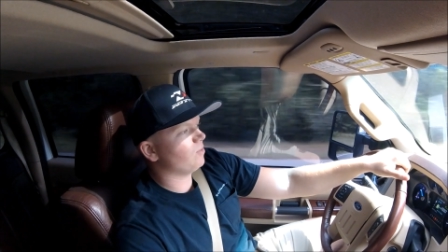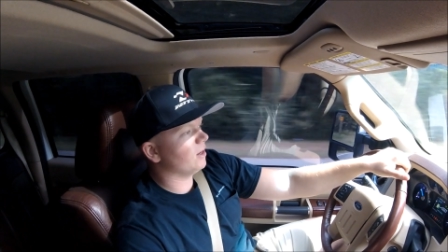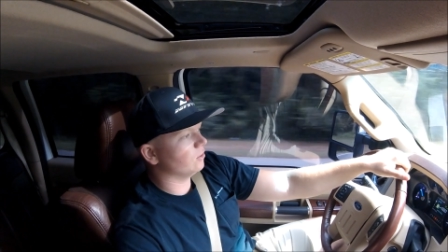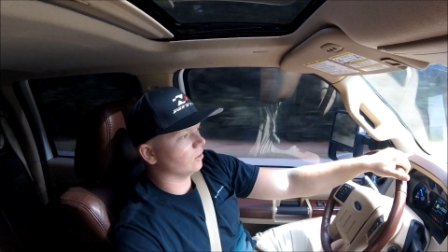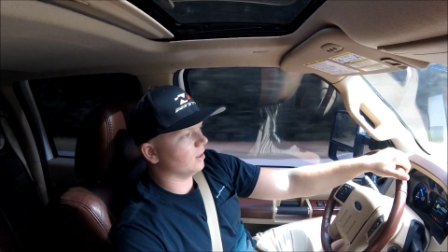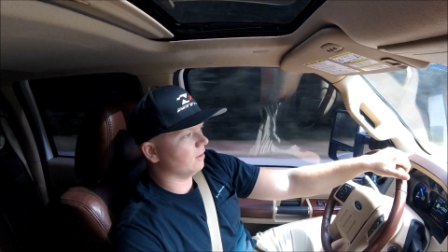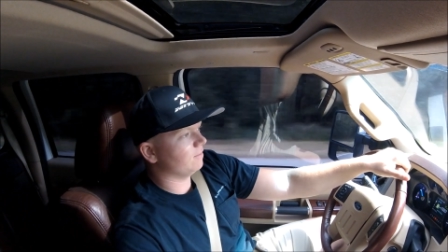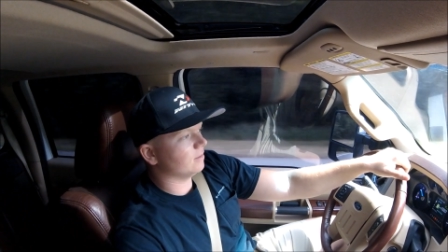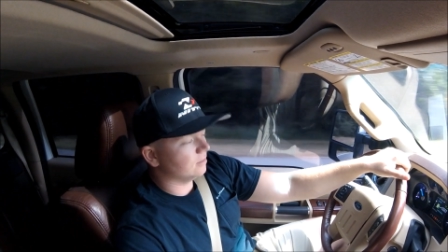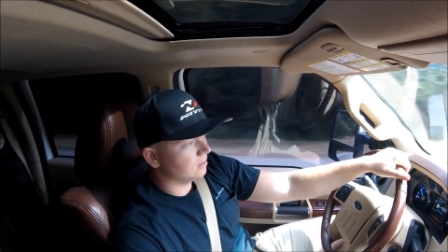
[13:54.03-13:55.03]
spindle
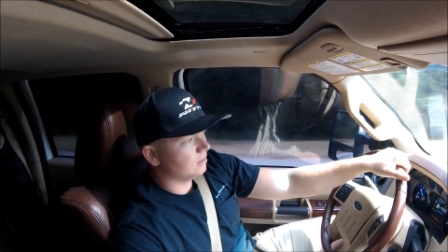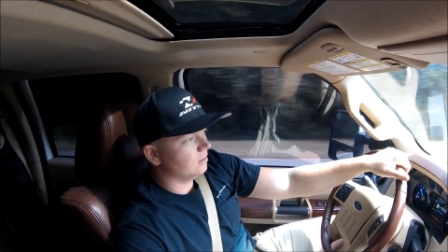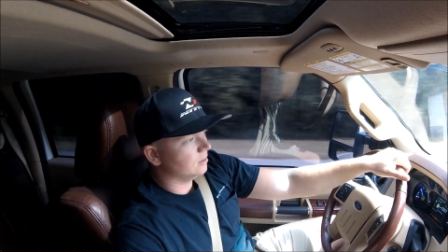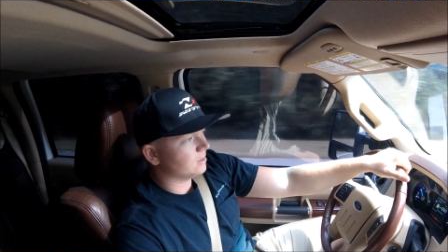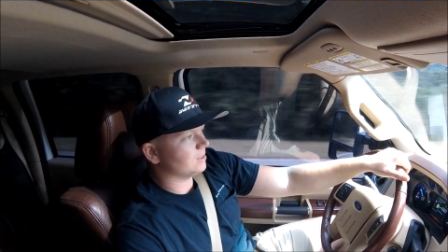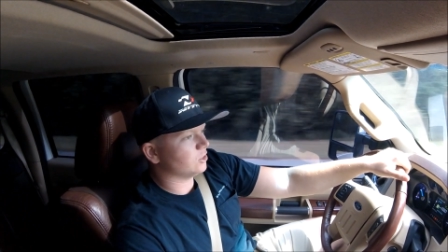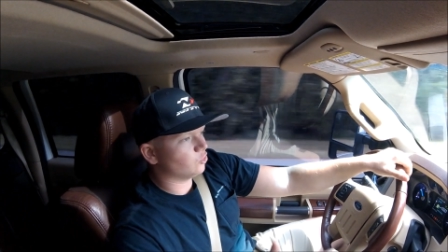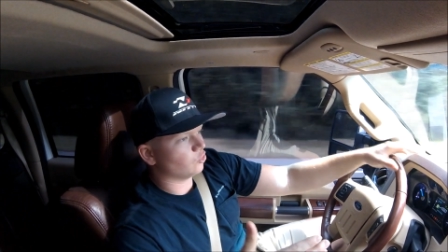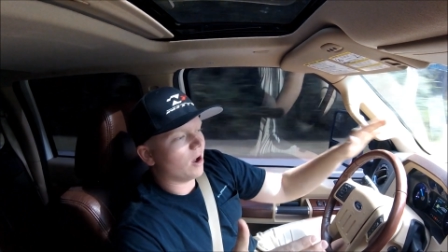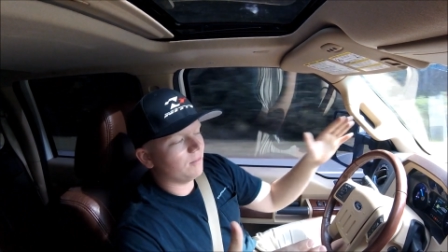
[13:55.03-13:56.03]
lift that
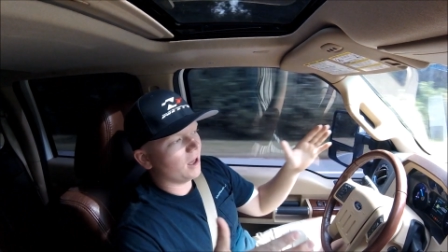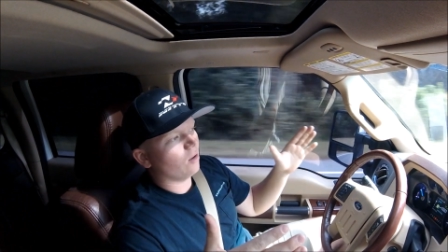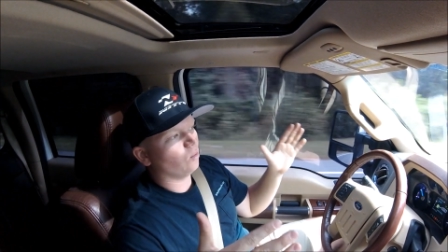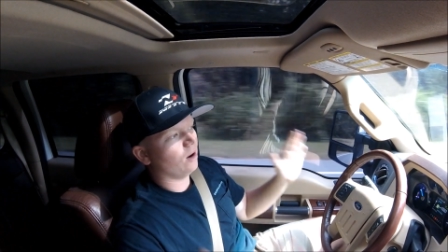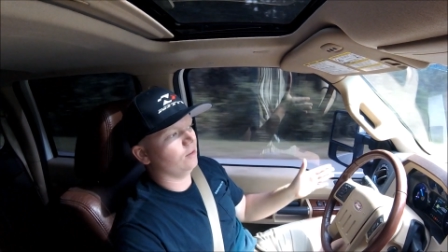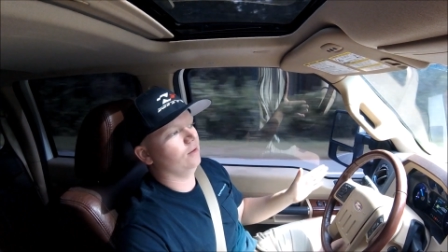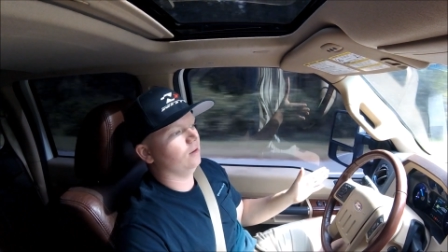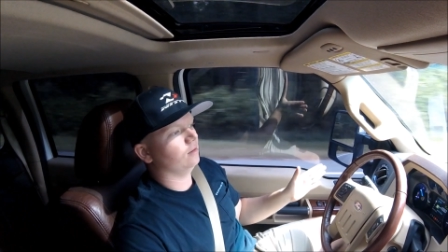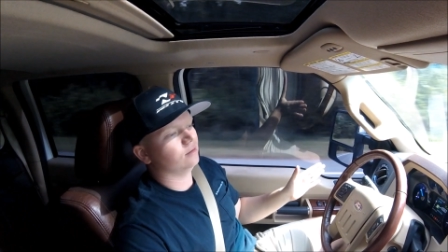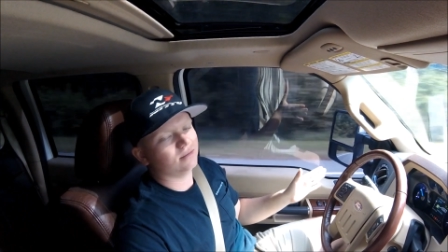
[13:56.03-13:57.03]
just dropped down where
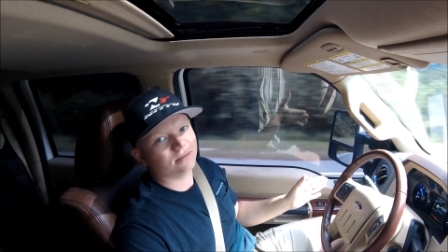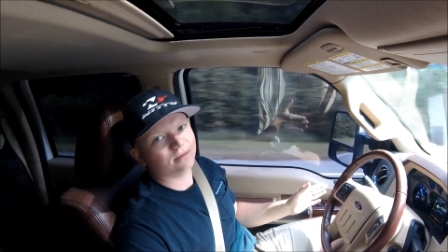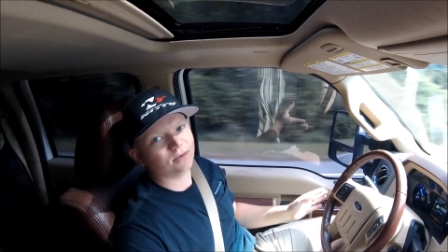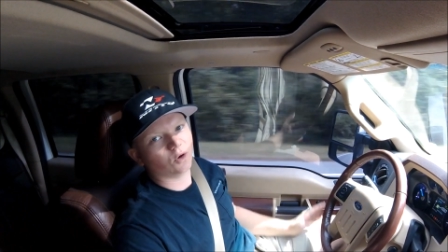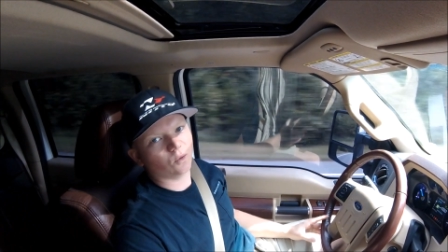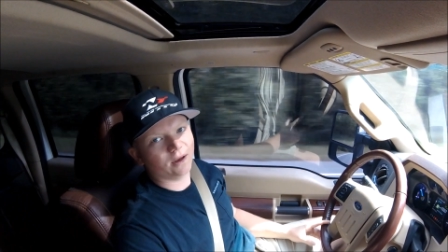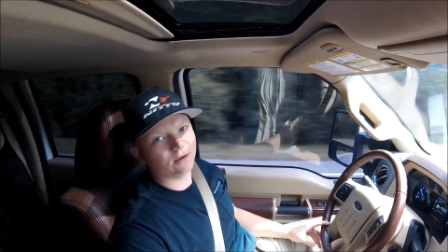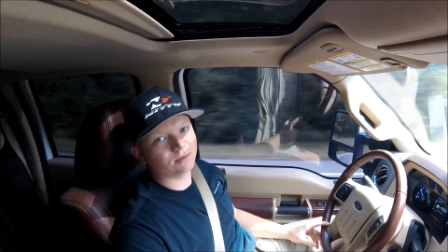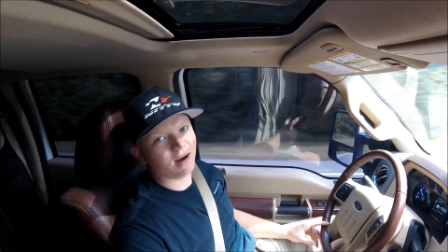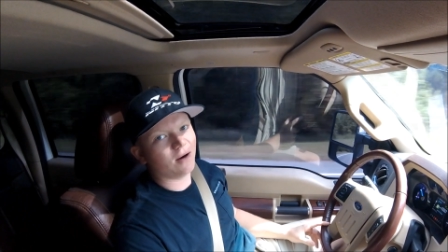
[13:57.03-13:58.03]
the
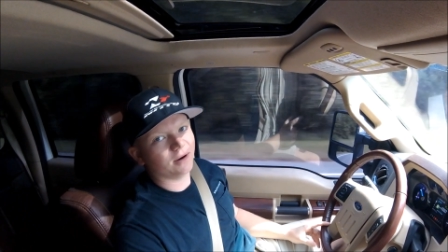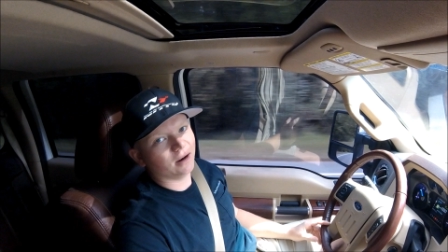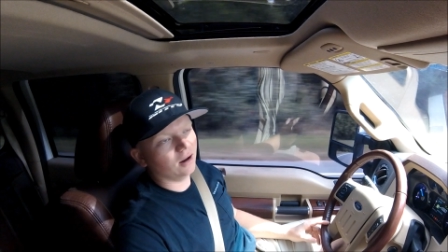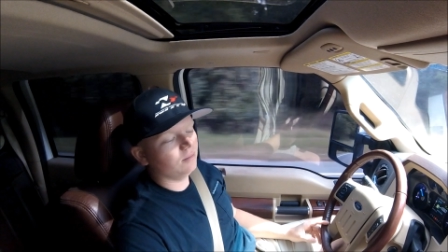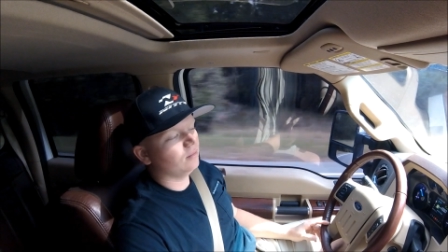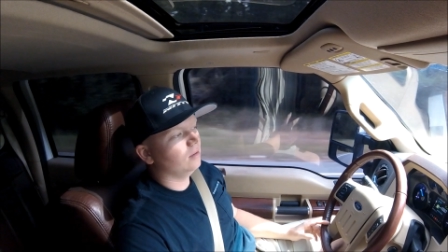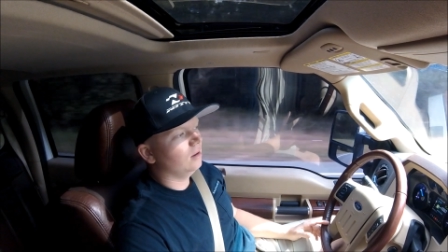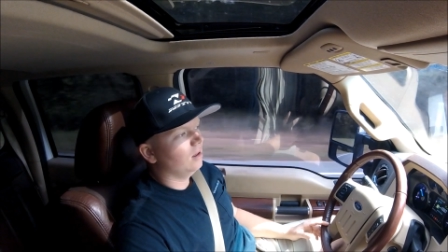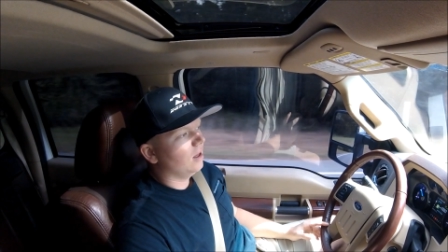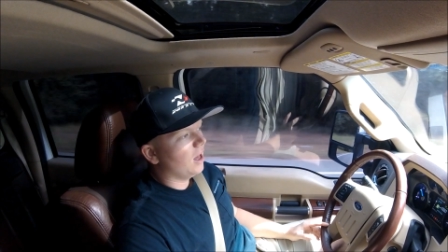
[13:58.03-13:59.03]
wheels mounted up,
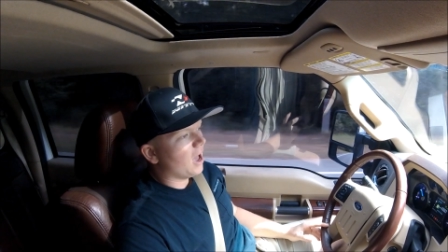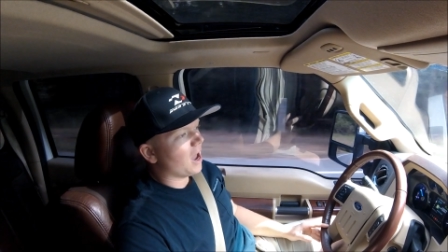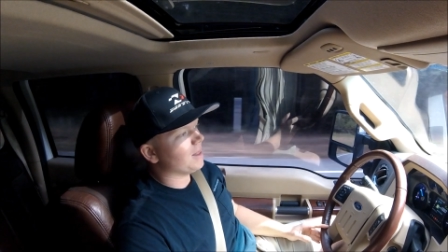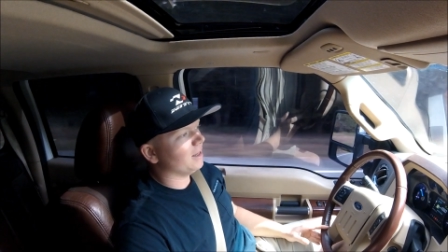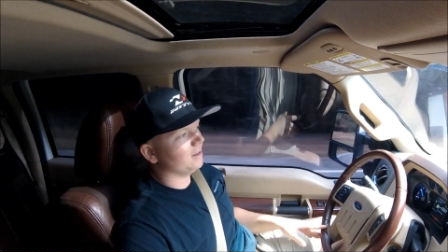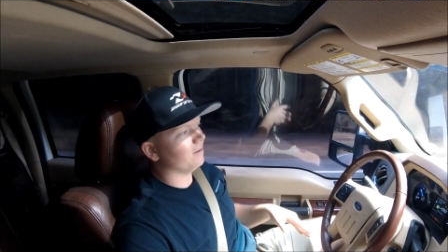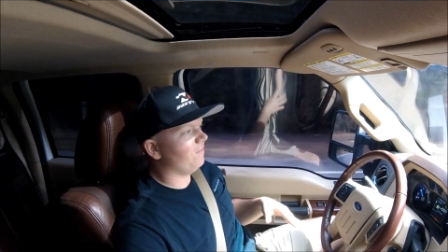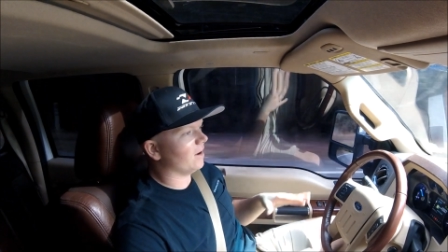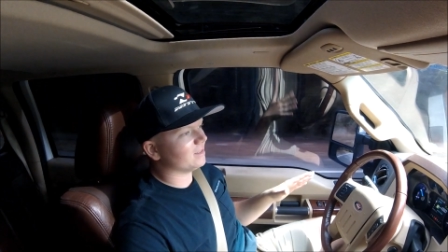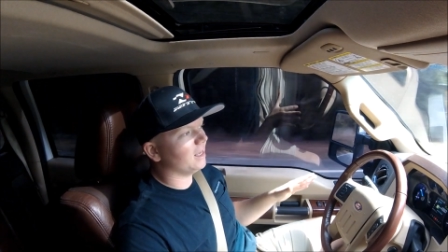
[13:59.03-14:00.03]
and that didn't
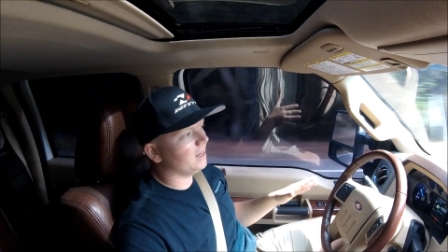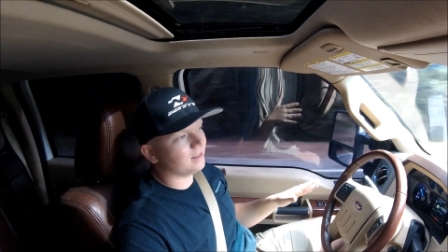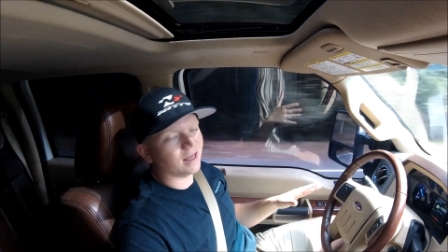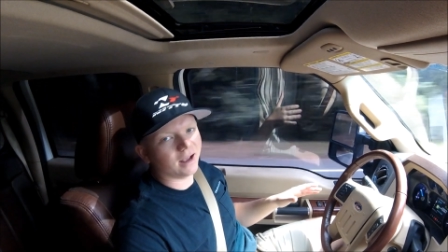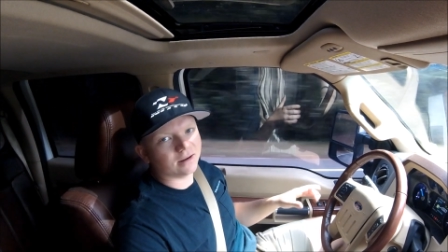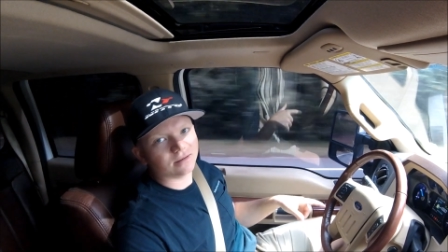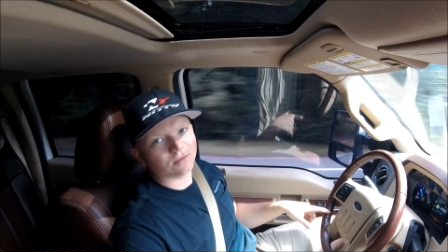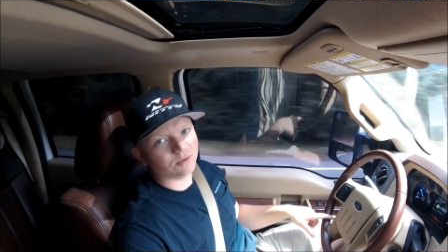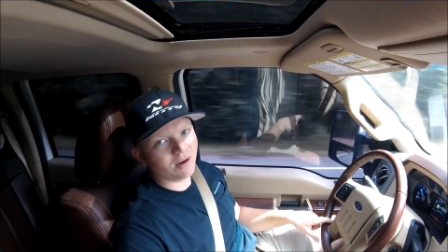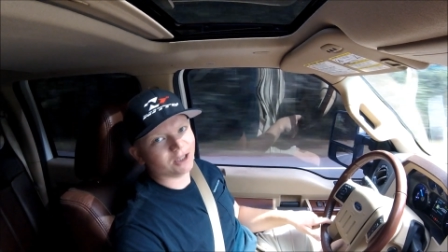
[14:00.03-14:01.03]
affect
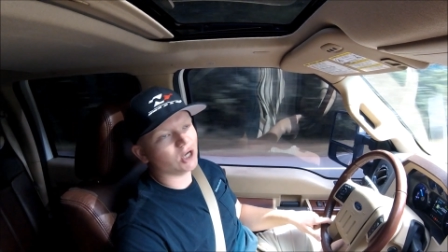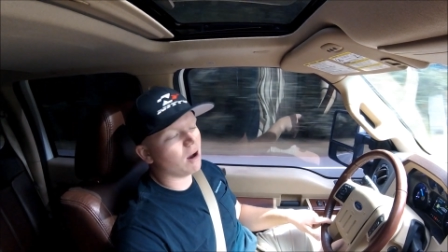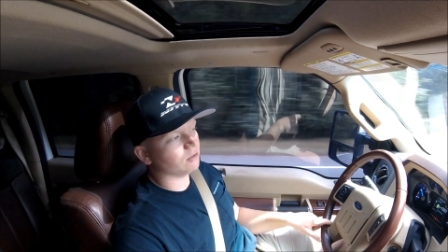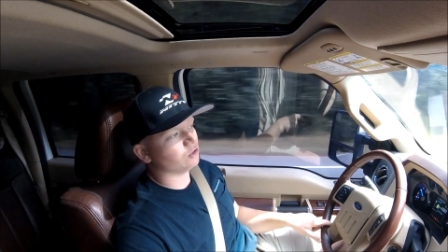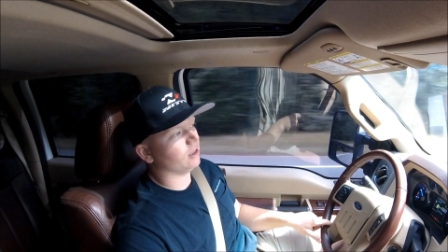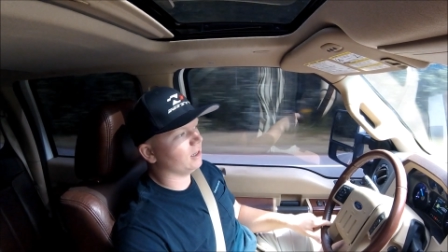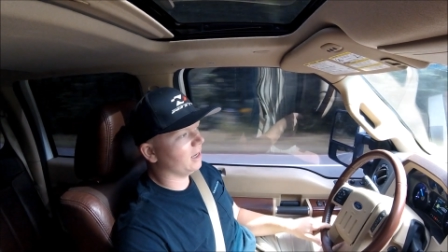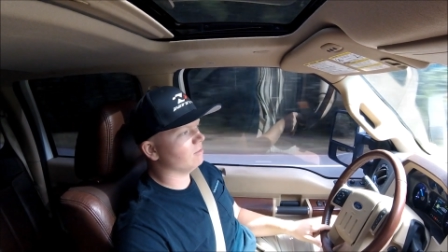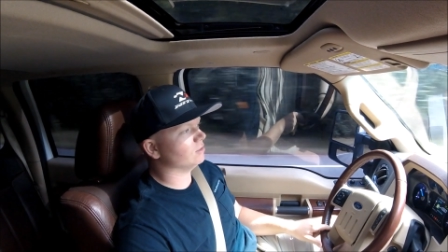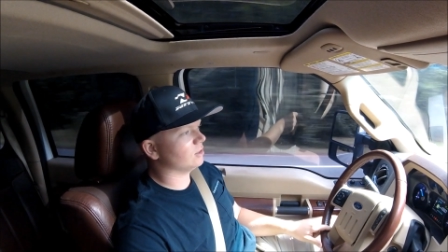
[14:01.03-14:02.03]
anything with my geometry.
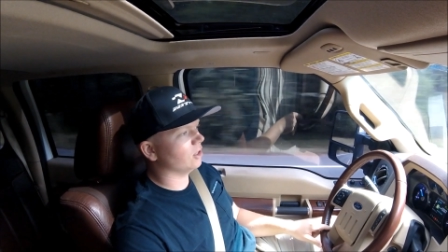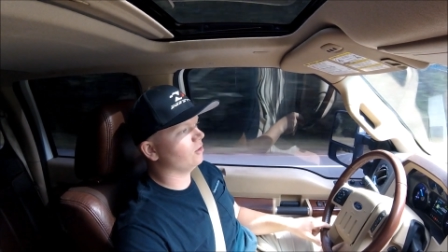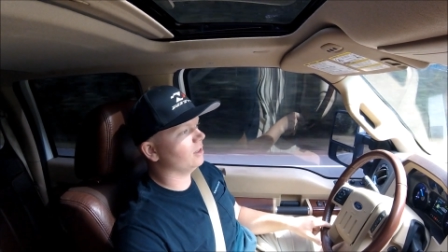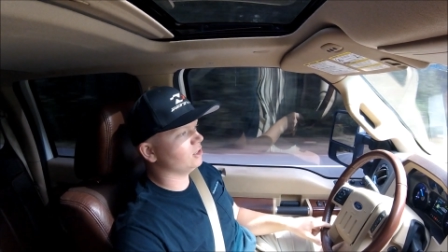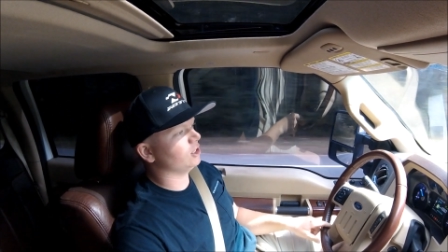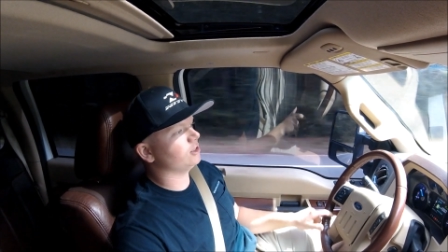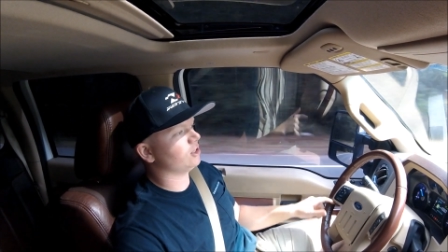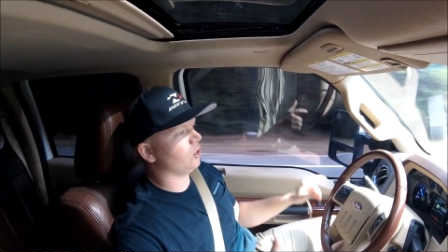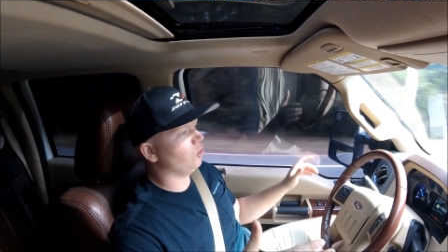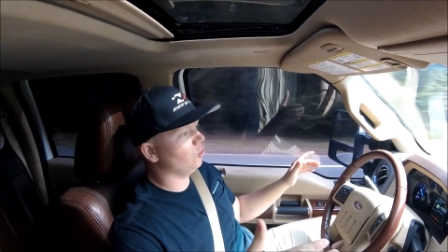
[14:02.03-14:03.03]
It was literally just a